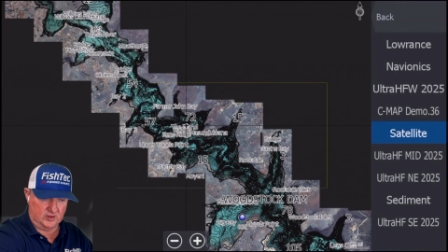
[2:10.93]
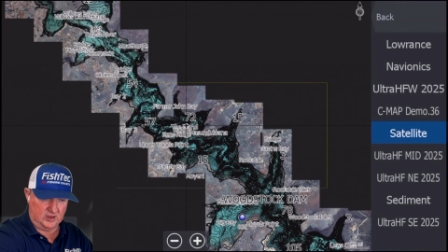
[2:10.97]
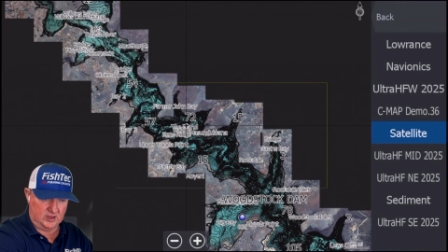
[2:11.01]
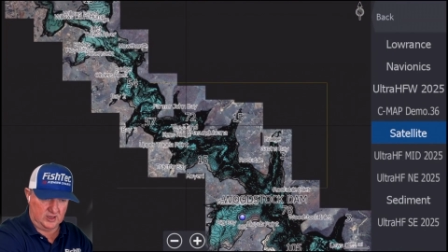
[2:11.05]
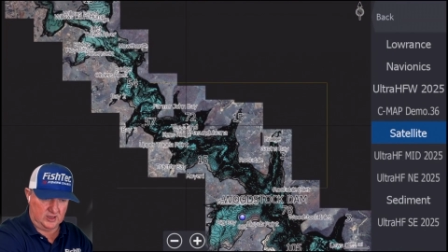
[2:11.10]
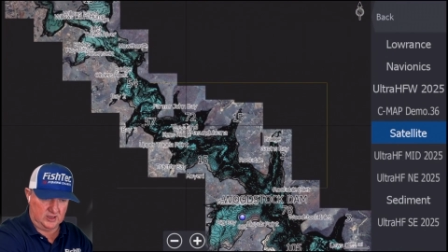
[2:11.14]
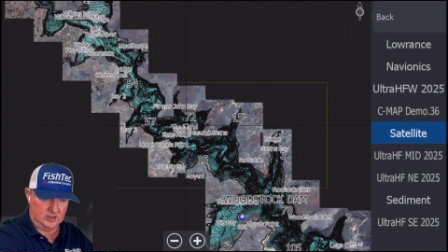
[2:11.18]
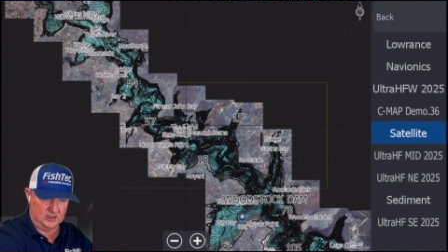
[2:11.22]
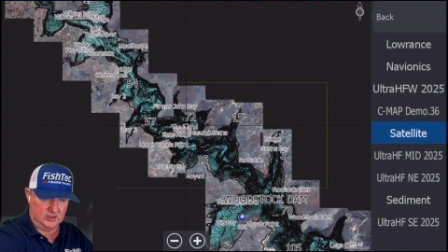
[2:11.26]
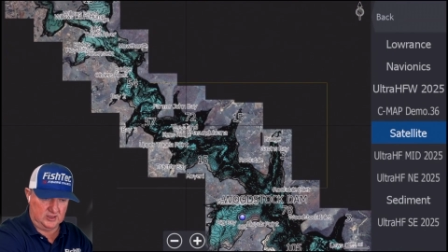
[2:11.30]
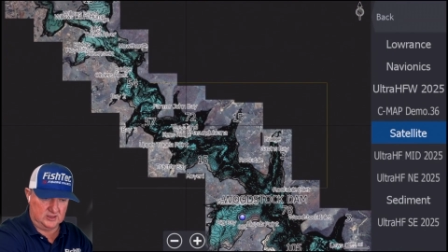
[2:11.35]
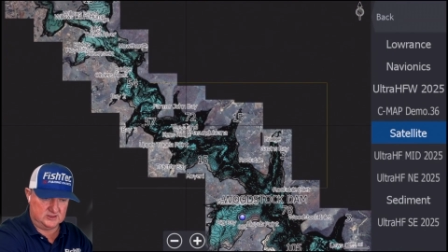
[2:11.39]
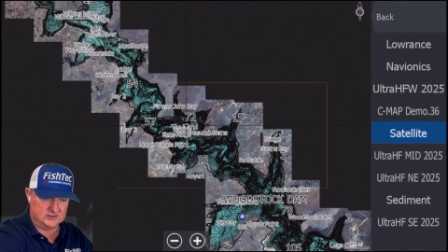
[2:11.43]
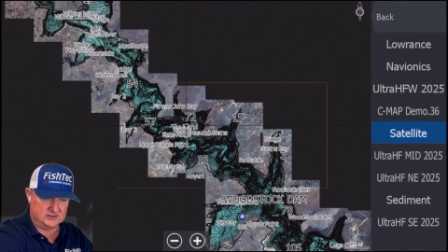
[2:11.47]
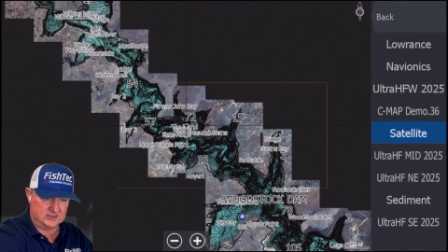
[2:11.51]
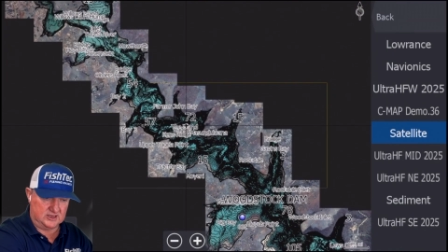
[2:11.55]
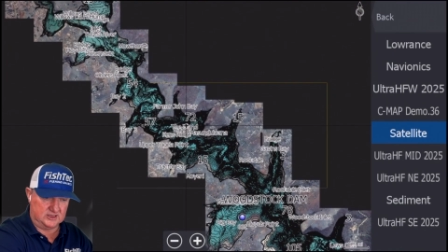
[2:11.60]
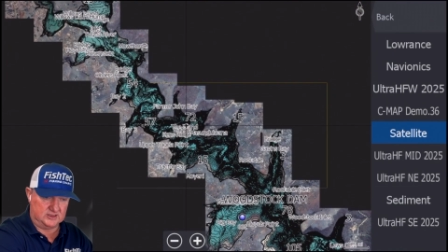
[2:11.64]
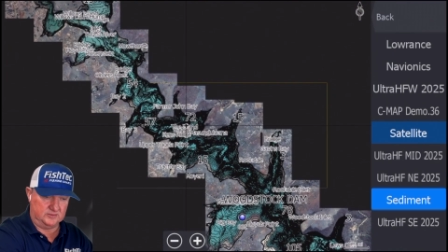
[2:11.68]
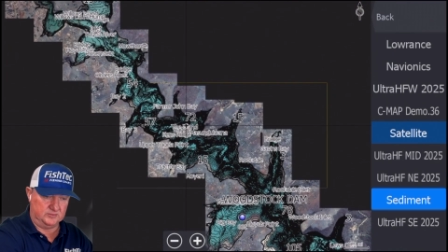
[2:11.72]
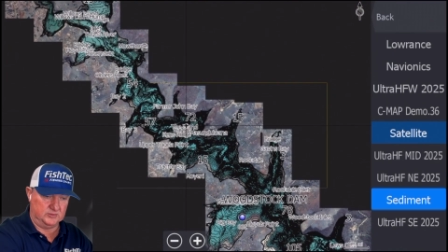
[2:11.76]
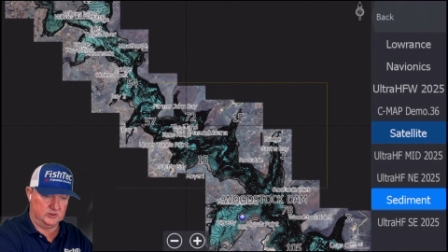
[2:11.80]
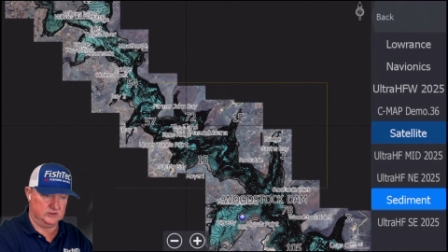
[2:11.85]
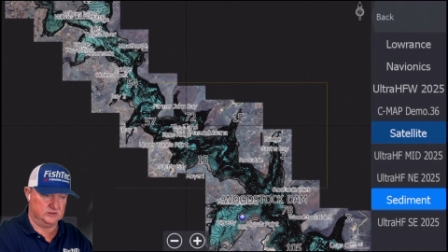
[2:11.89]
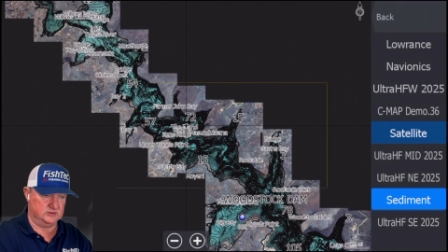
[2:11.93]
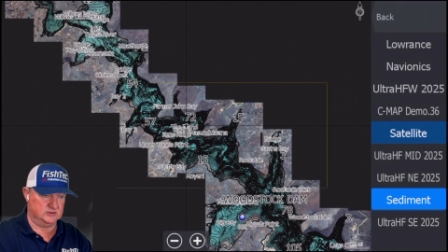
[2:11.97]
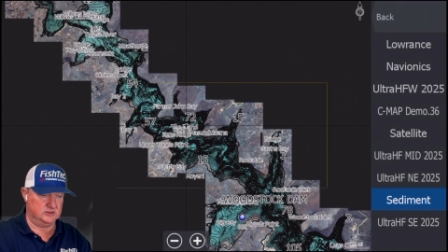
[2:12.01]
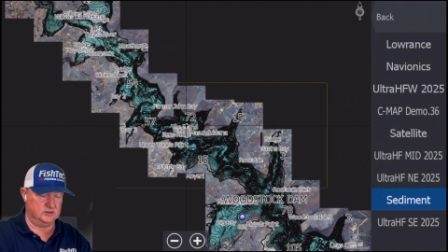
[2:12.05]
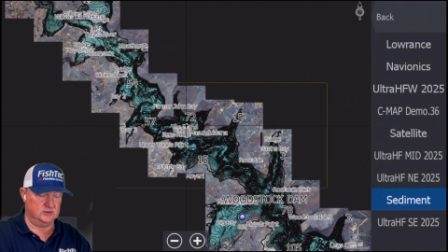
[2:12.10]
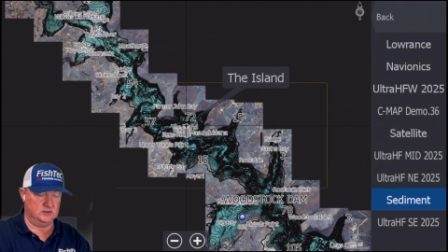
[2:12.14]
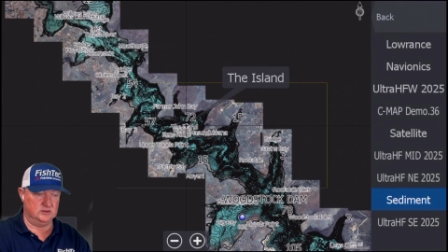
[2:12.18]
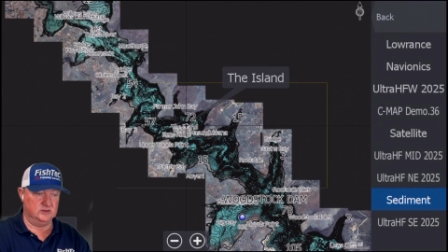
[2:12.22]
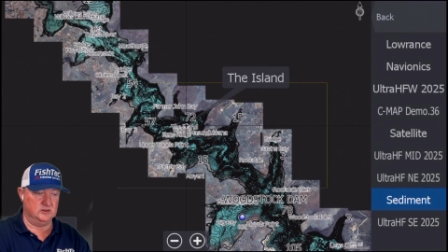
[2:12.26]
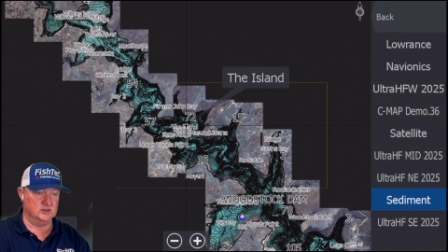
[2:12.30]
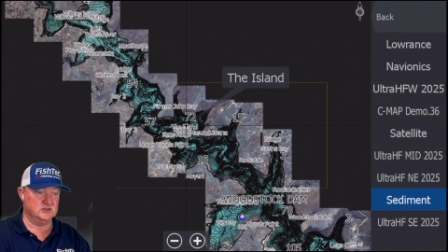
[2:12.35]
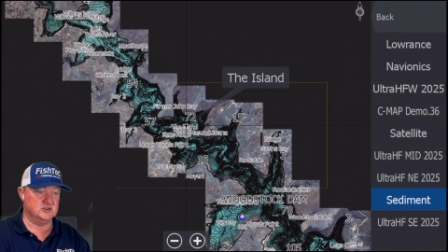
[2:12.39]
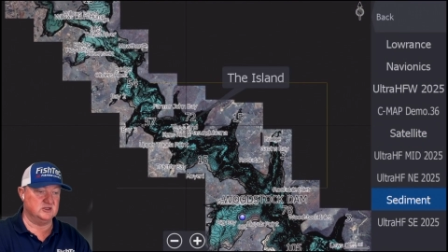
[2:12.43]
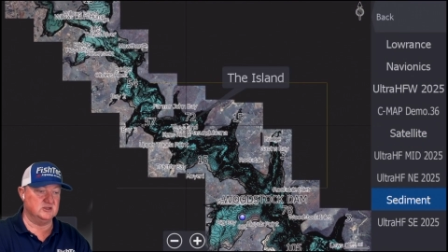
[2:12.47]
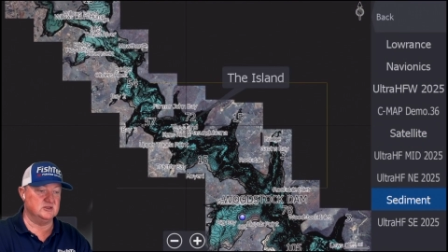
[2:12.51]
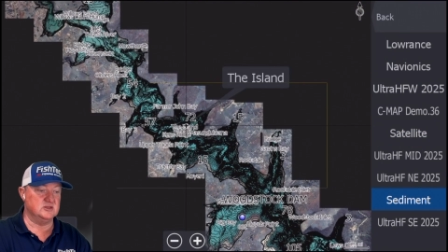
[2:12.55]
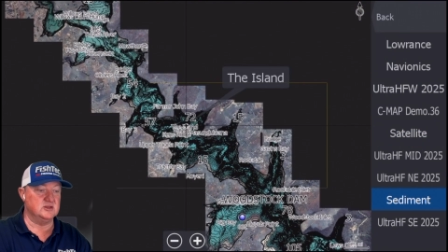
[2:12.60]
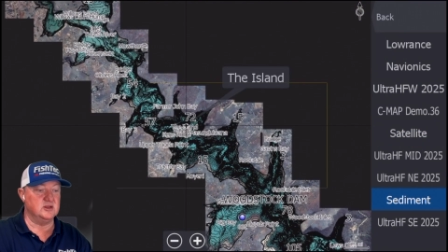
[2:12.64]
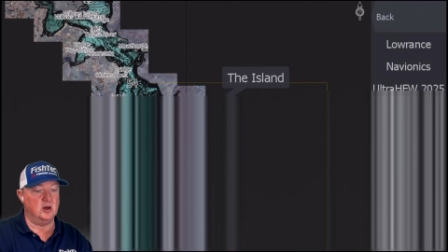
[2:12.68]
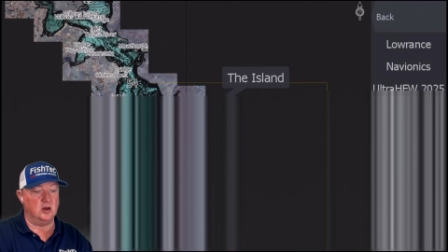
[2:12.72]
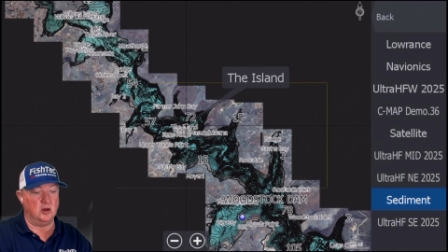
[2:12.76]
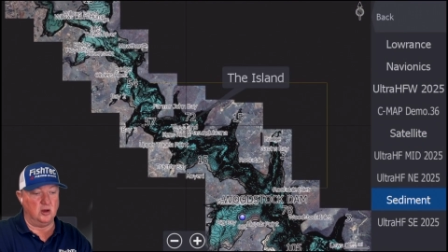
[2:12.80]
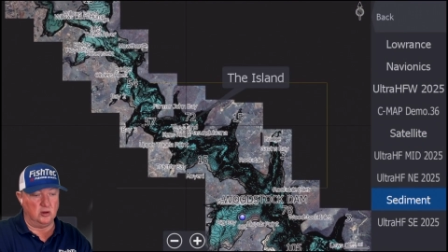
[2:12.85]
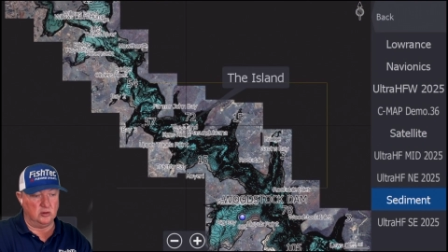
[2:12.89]
a sediment. This is
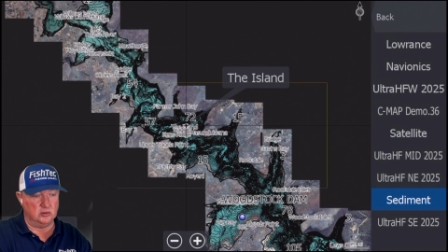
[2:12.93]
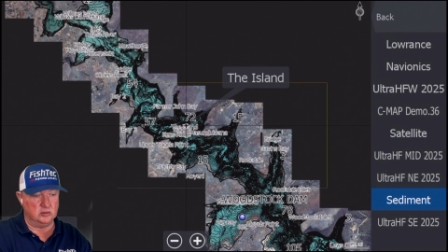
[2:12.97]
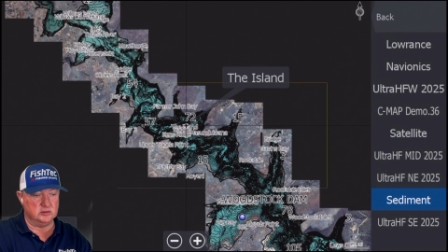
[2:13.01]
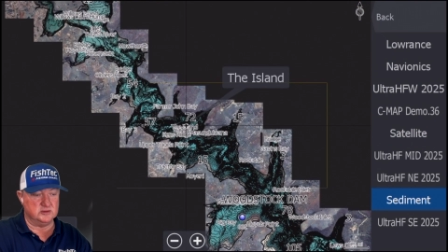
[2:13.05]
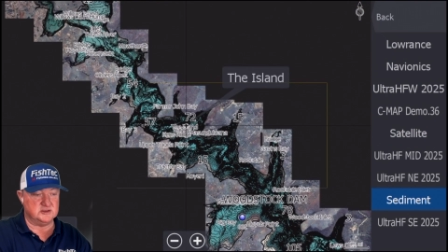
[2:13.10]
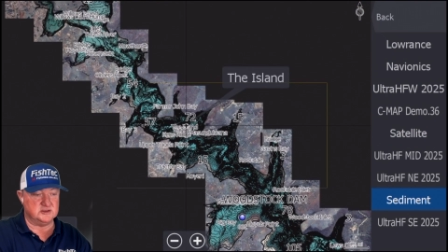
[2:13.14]
the old